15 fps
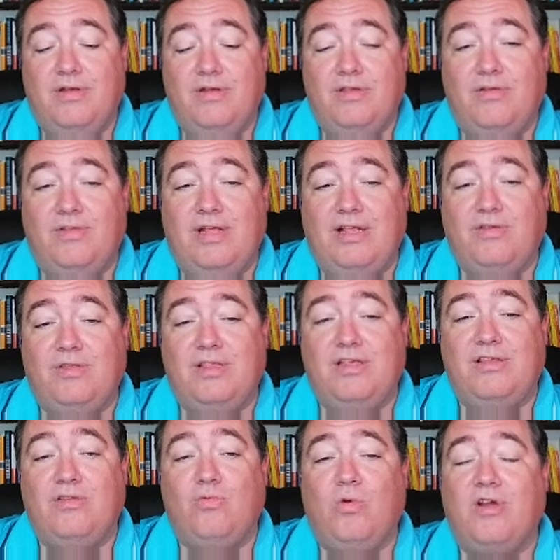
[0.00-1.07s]
So this
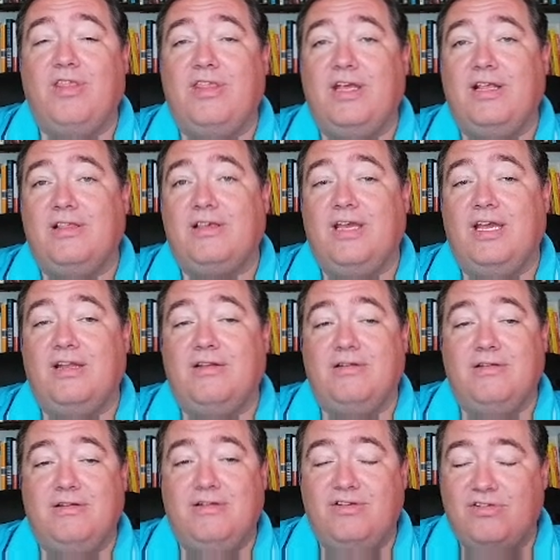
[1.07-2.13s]
is where things get
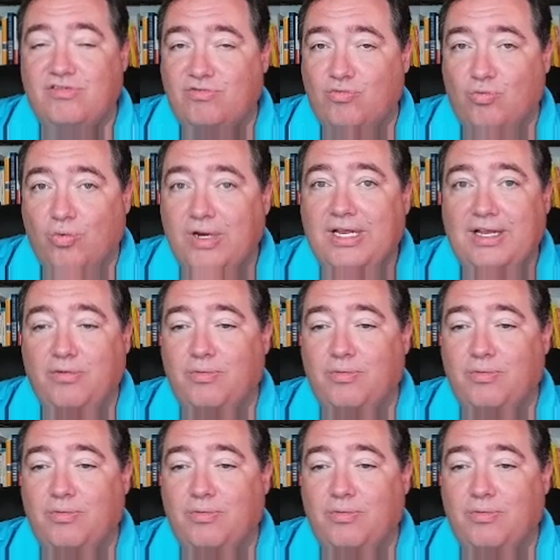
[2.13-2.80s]
just really,